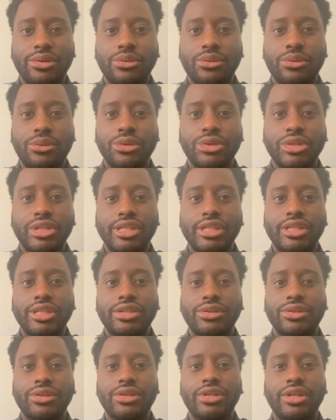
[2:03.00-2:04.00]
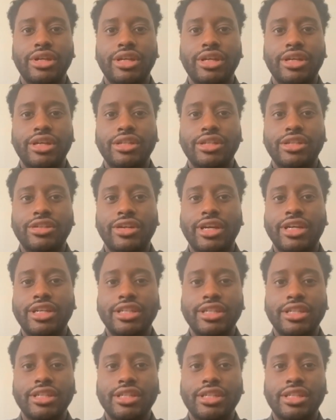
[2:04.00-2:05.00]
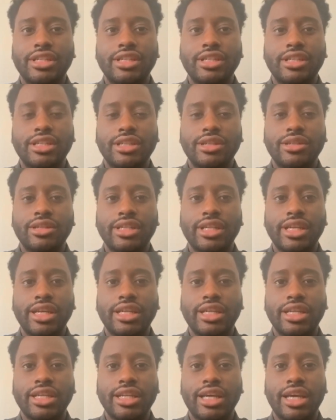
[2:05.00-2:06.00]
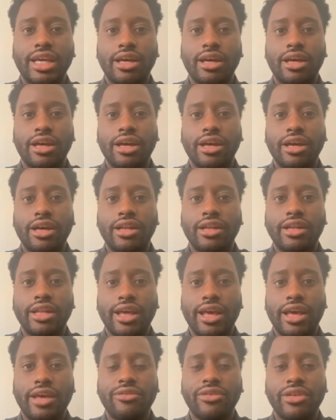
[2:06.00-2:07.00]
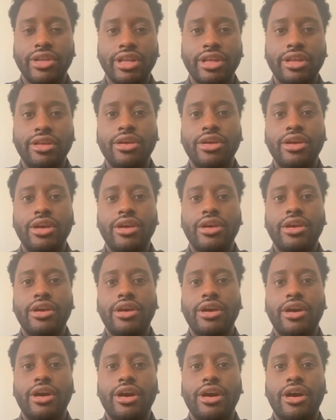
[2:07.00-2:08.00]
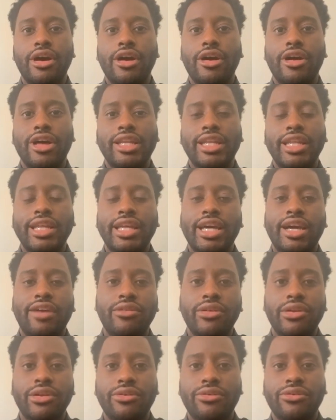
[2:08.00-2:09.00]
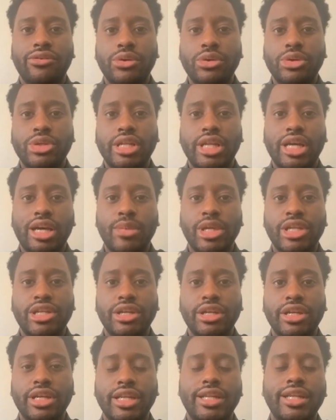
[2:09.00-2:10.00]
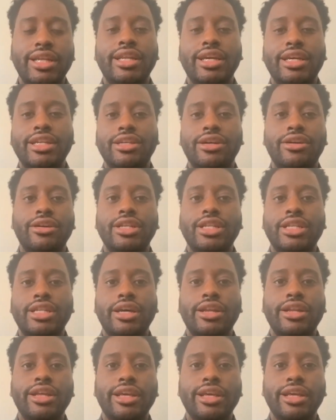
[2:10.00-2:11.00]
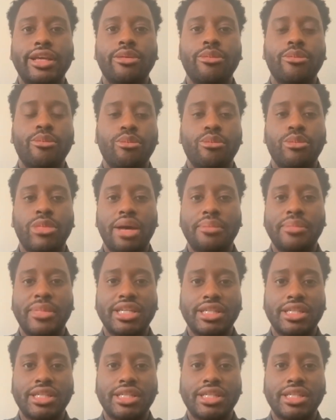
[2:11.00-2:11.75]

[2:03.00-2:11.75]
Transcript: courses or strategy to take the FE. I think after the first time I took it, then I started studying by